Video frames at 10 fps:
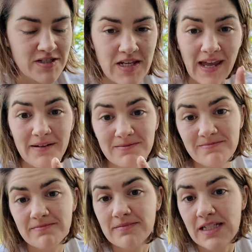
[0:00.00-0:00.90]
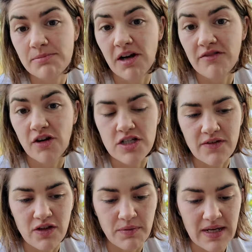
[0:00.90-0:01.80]
So yeah, that's my advice
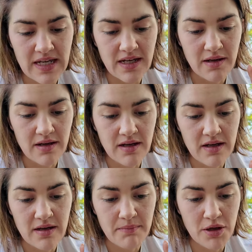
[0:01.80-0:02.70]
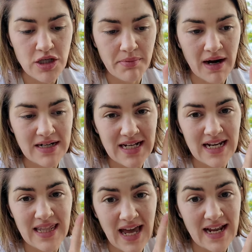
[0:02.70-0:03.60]
of the week. Put your brand
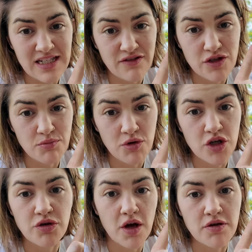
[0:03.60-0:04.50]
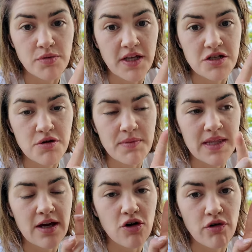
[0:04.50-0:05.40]
in the hands of someone who knows what they're doing
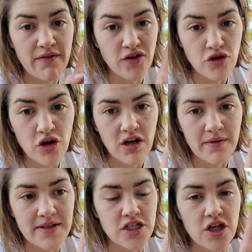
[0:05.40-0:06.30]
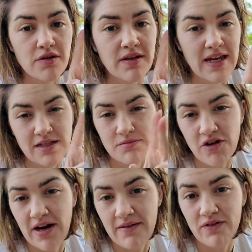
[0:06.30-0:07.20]
with it, or if you're not going to, get some
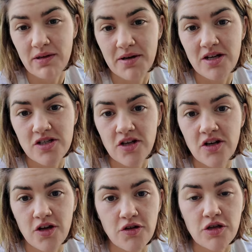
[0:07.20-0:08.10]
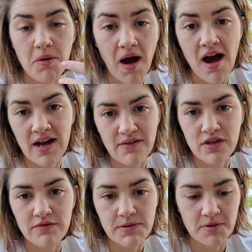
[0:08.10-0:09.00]
training for the person who you are
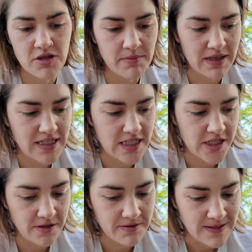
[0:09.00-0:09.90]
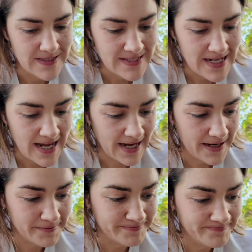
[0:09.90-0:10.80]
given the responsibility
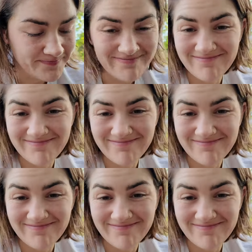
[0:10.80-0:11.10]
to.